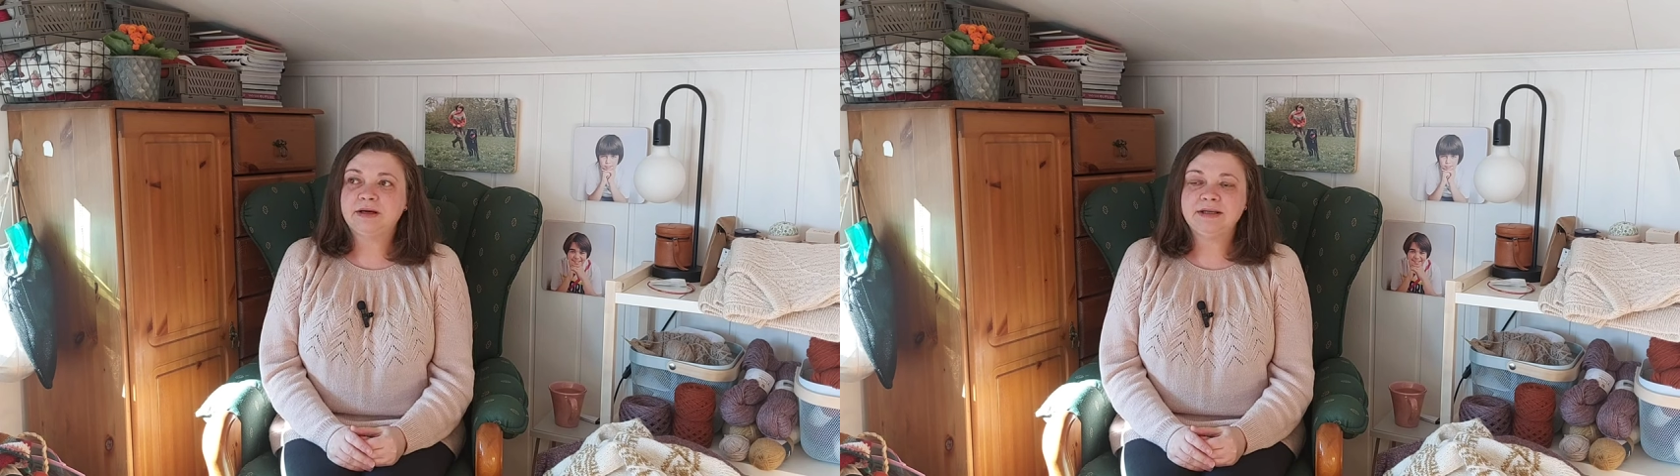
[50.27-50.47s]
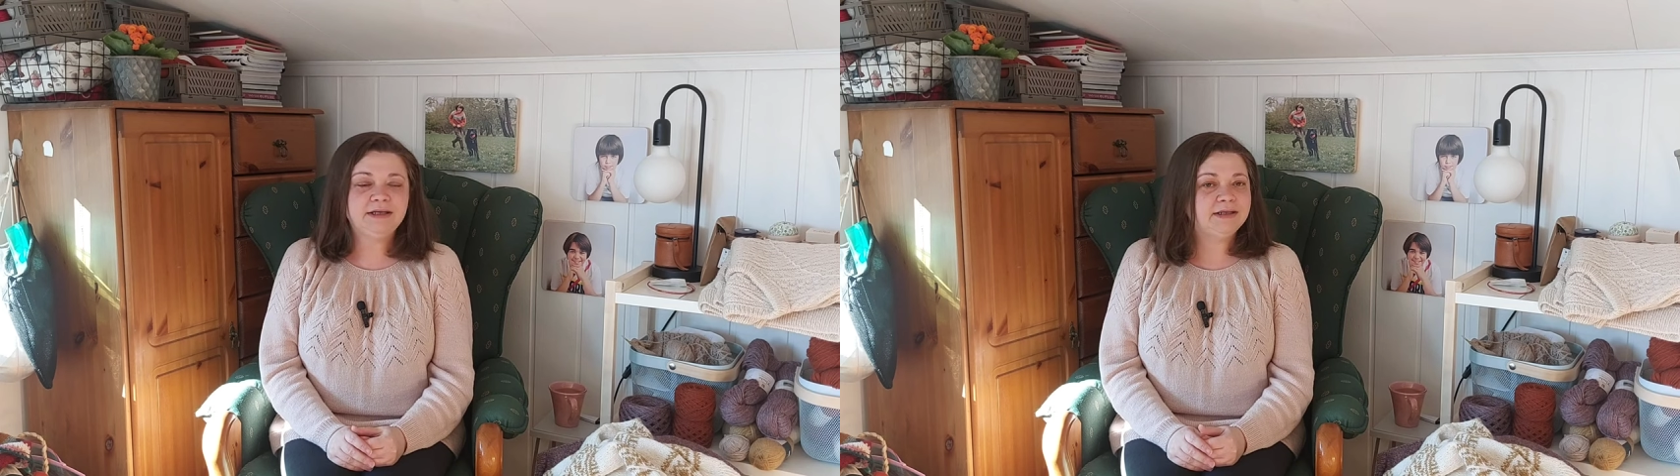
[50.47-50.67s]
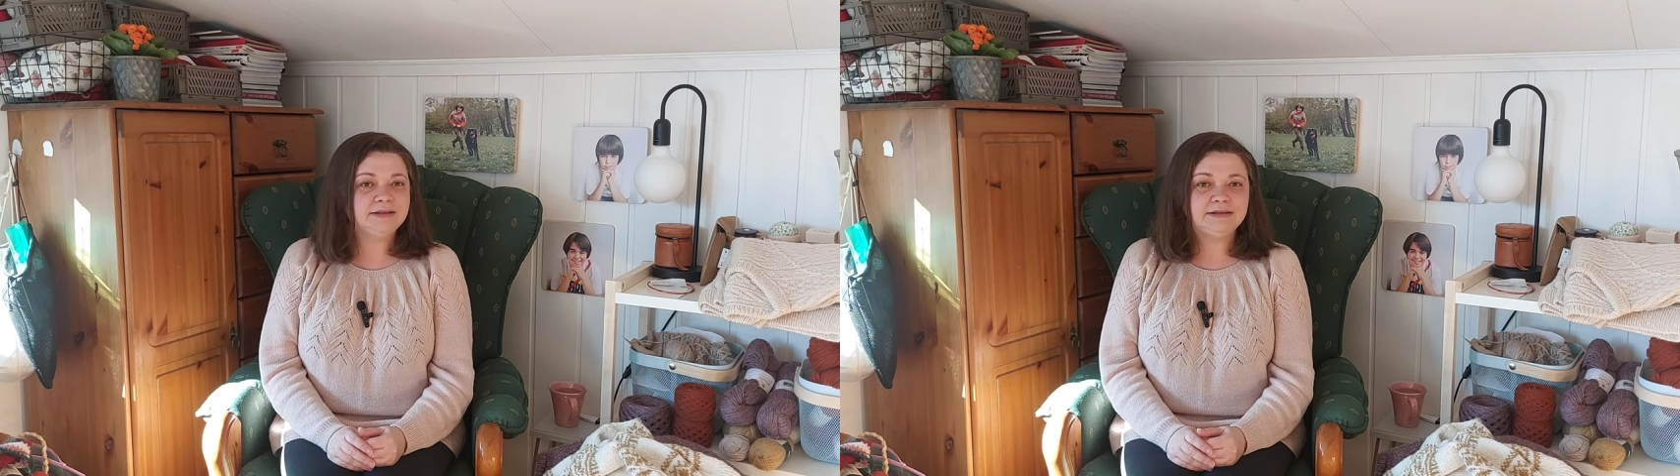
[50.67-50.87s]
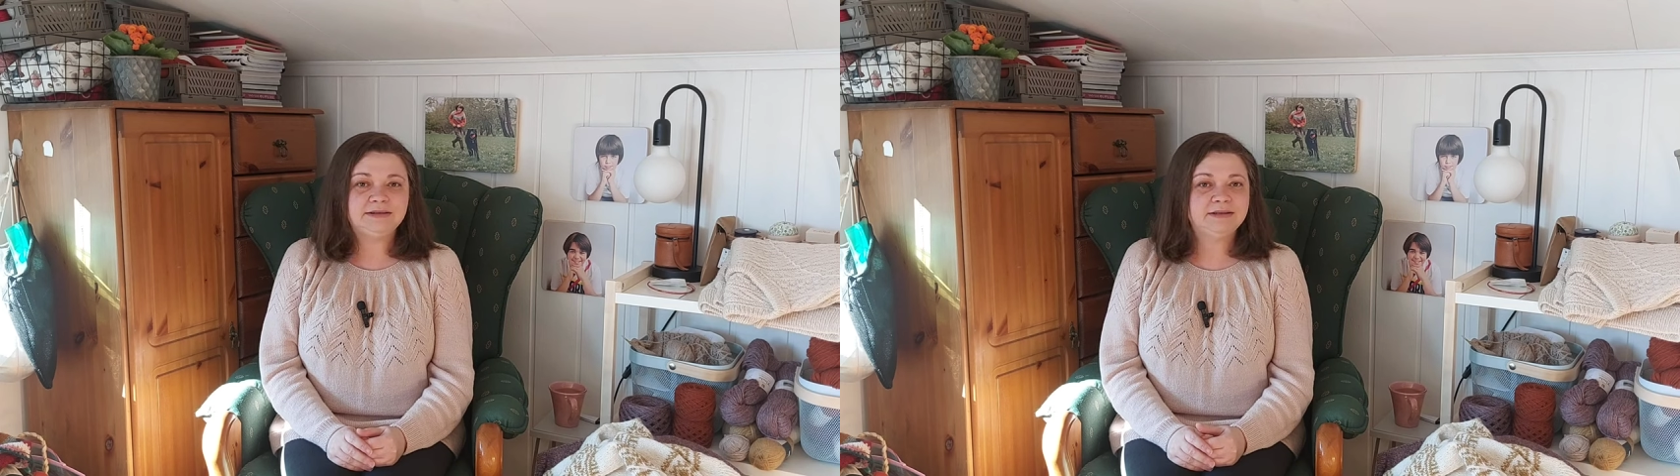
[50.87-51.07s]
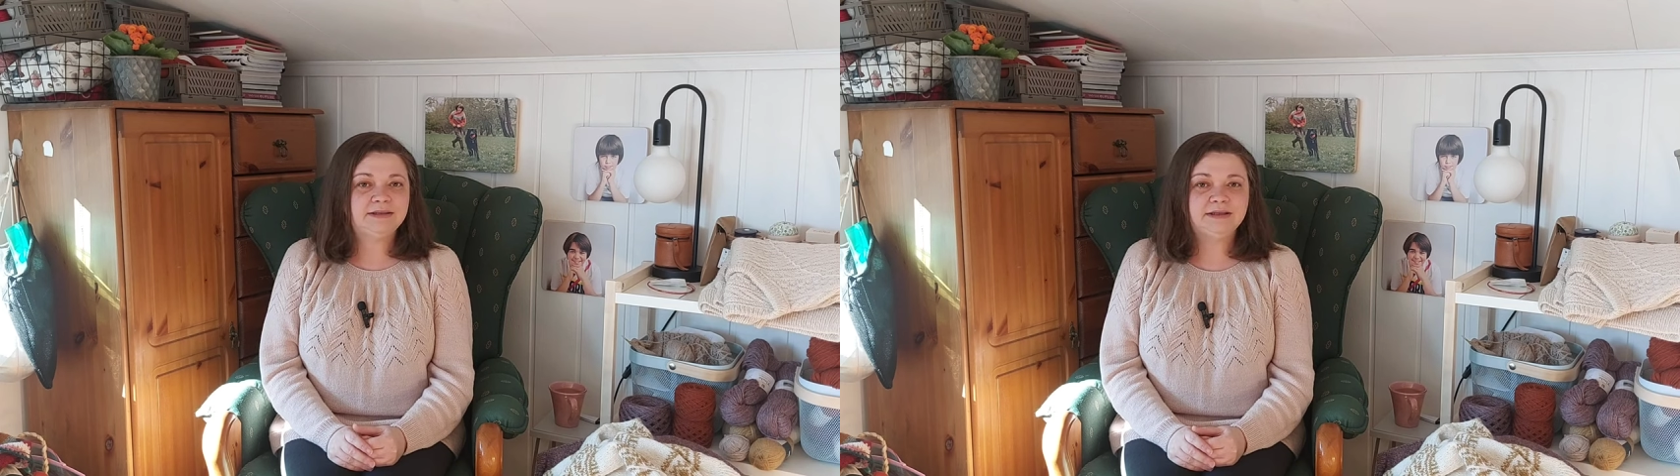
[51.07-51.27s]
I
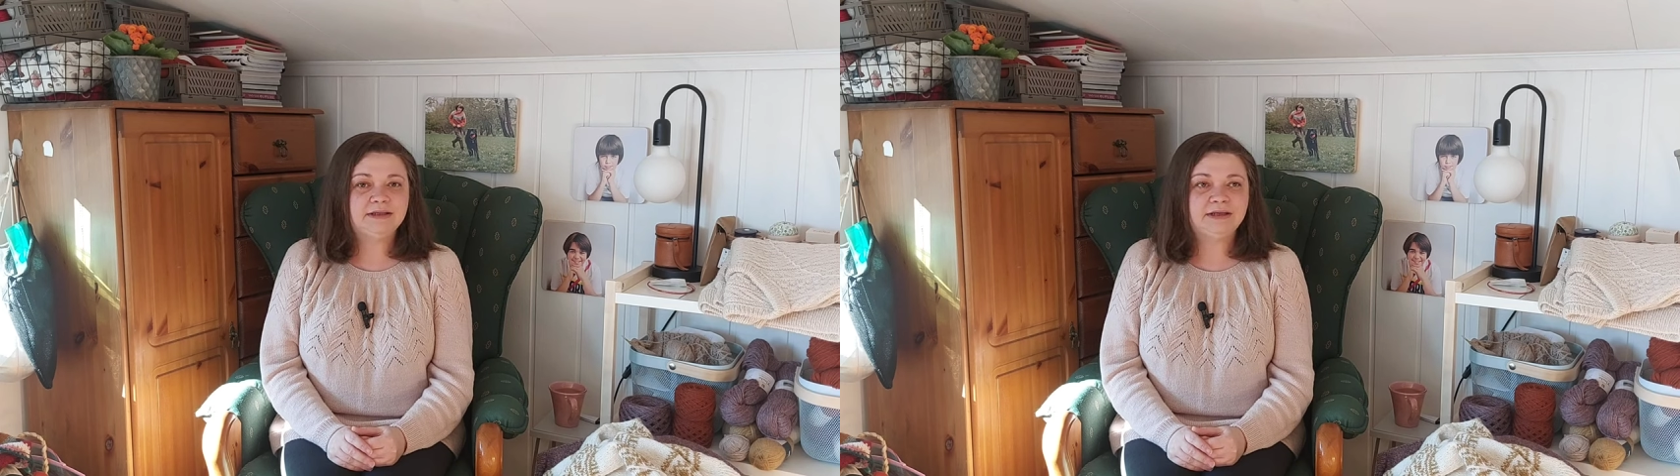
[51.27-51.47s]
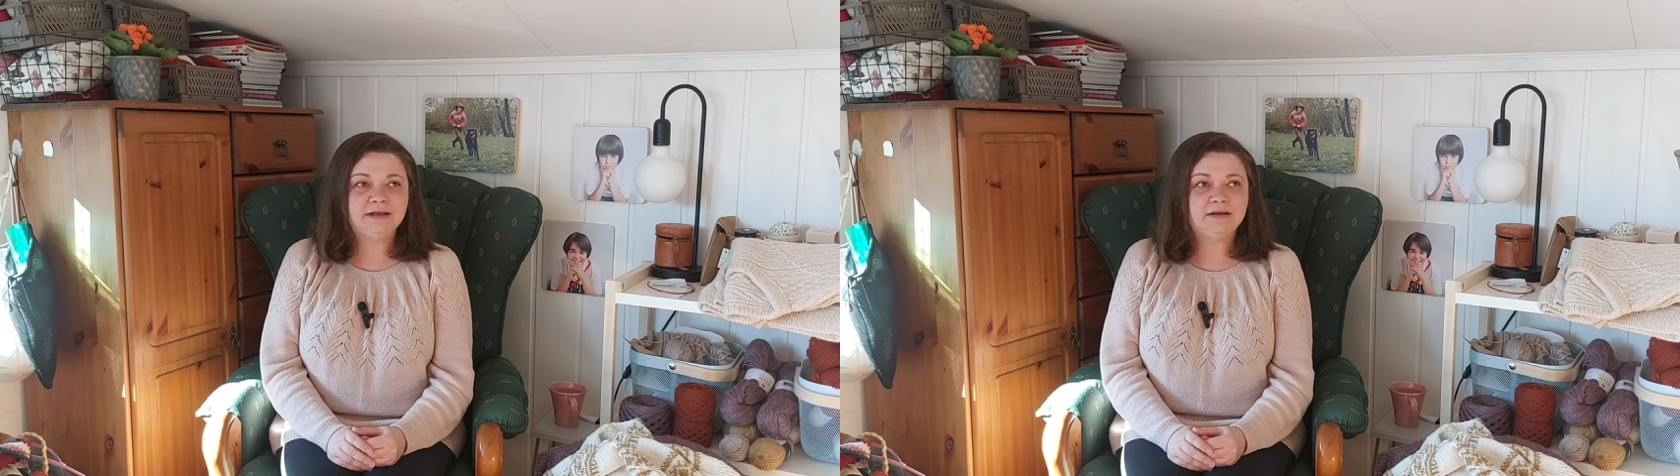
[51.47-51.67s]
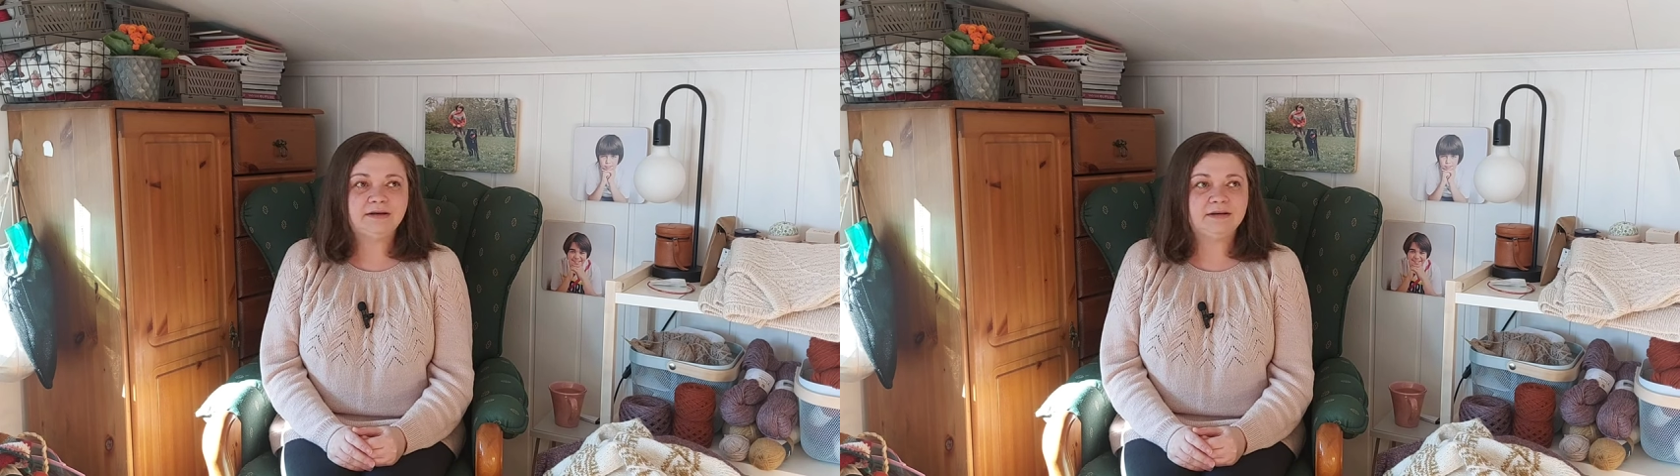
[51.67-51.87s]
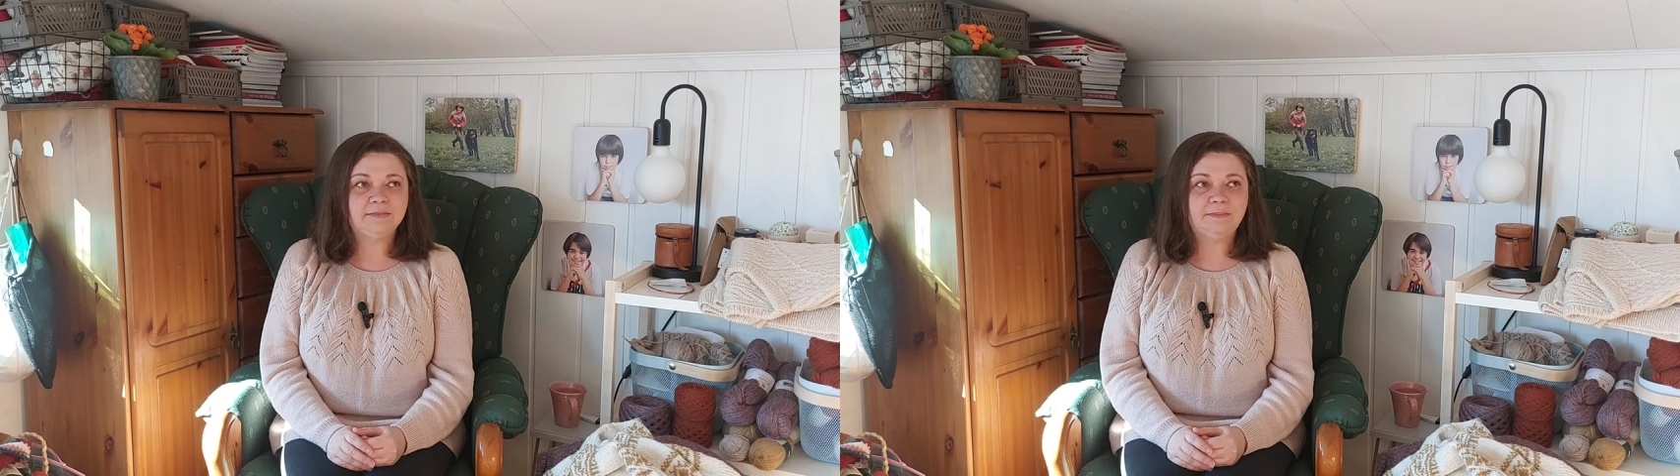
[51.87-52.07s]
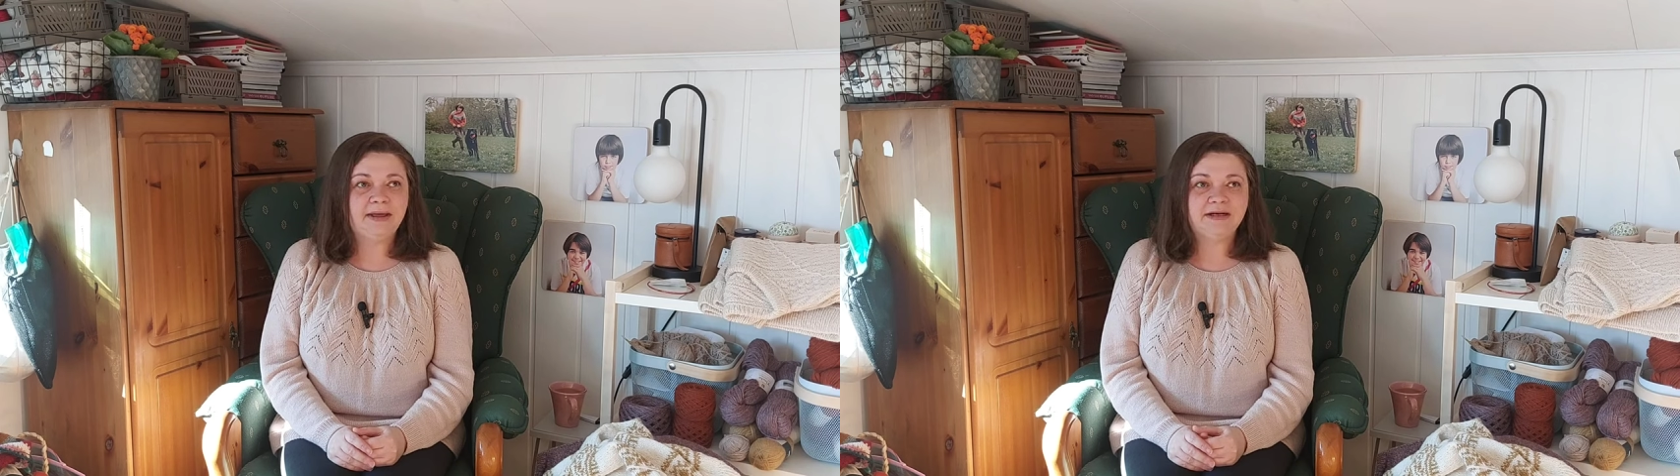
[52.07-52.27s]
didn't
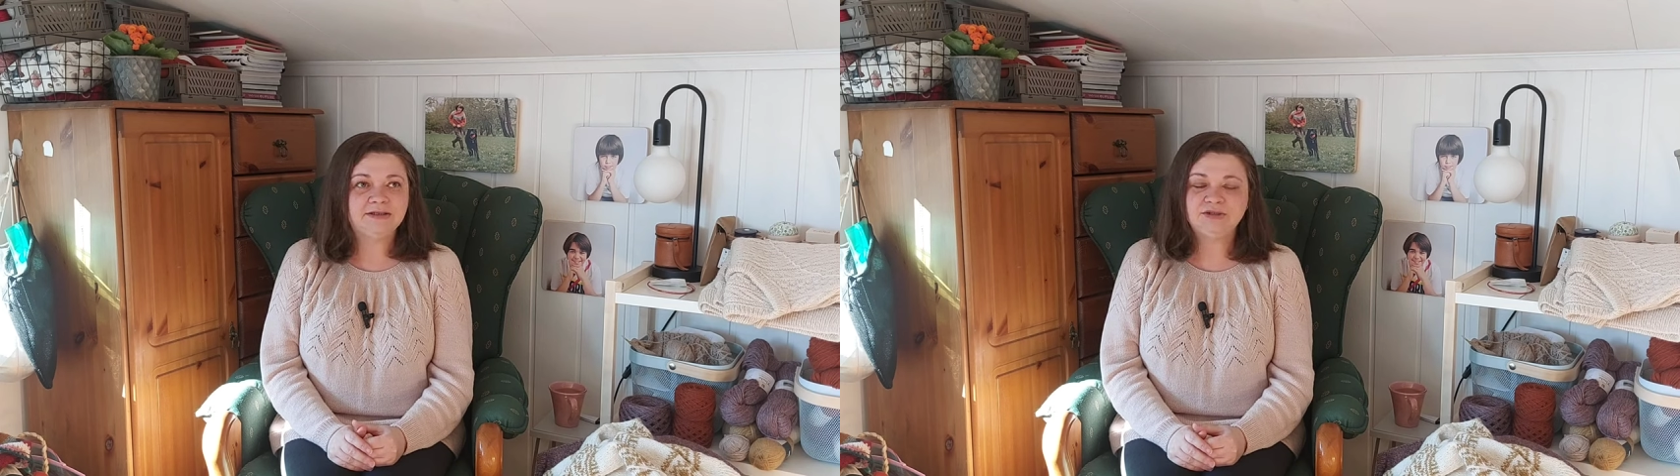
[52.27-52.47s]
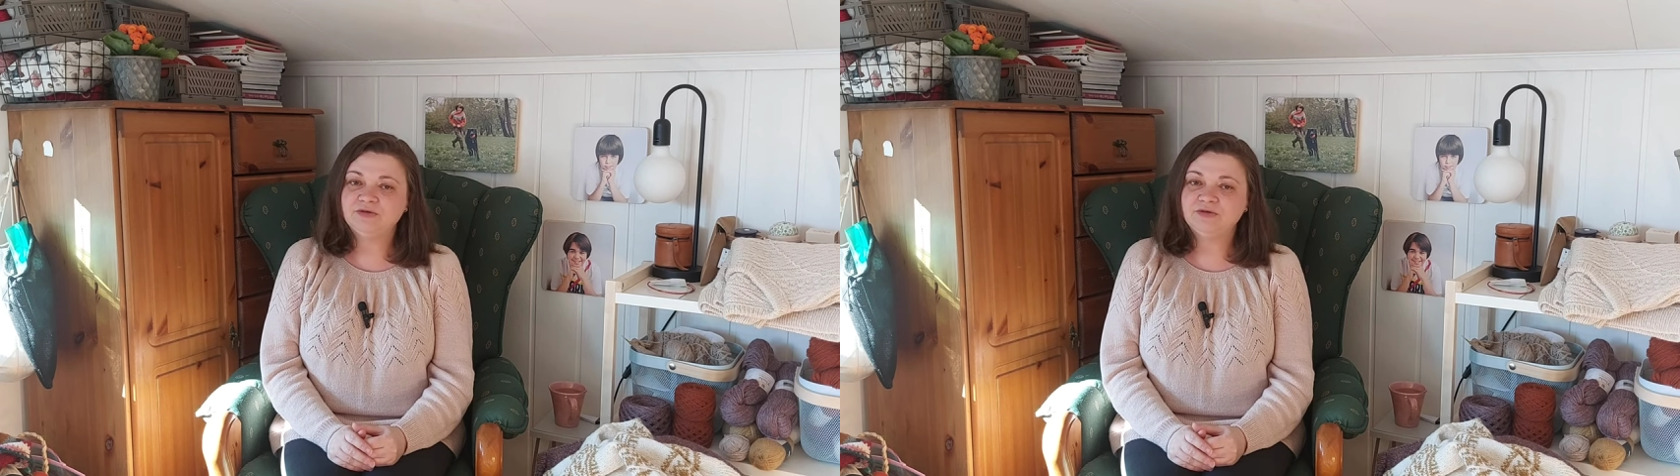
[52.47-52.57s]
manage